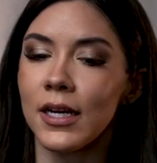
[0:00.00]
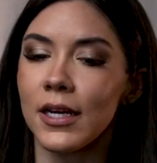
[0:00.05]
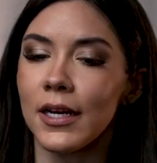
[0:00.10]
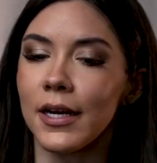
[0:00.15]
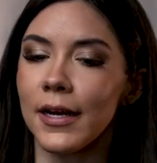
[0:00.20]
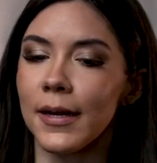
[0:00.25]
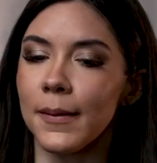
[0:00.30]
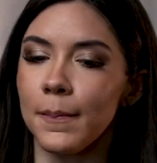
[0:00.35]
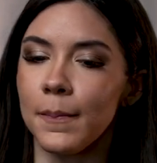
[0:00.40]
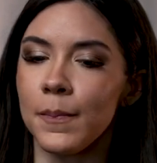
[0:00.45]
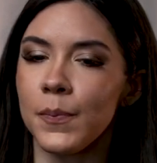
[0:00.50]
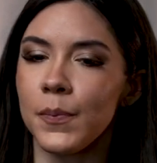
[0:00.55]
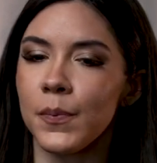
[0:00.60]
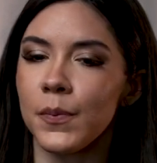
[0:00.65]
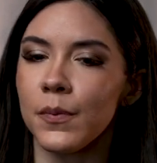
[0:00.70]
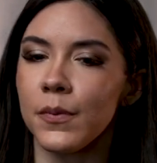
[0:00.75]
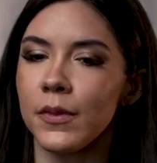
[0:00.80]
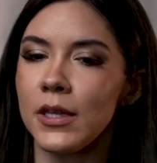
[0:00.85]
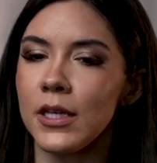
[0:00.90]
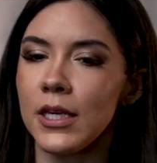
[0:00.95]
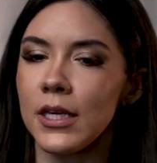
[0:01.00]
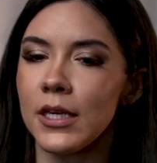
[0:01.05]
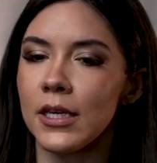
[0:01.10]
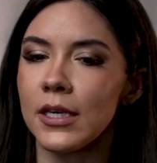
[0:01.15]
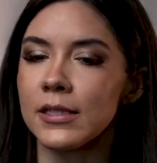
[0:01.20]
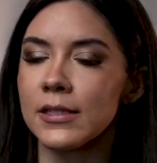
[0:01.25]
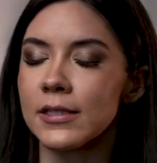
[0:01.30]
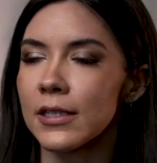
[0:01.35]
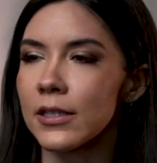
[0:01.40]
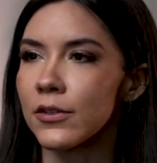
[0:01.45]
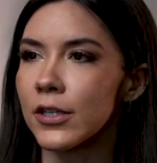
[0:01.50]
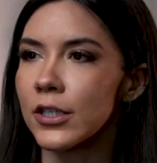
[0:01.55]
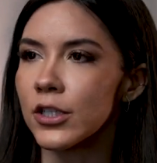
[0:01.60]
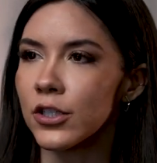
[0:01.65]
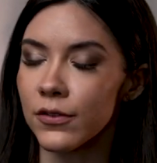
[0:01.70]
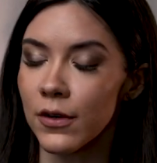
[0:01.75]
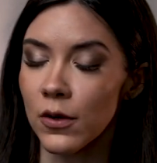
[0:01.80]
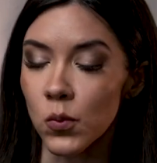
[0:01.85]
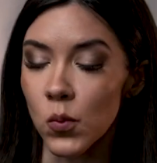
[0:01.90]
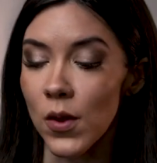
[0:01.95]
the
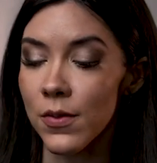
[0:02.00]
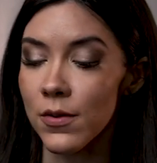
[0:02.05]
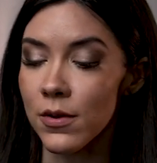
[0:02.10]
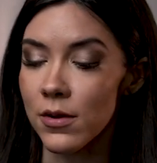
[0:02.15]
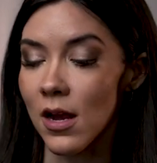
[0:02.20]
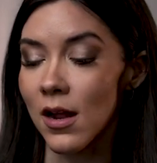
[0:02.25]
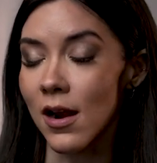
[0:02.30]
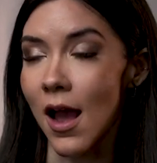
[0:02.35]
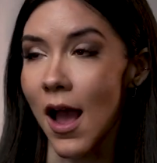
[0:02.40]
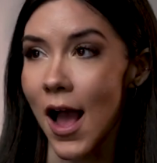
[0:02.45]
consideration around whether or not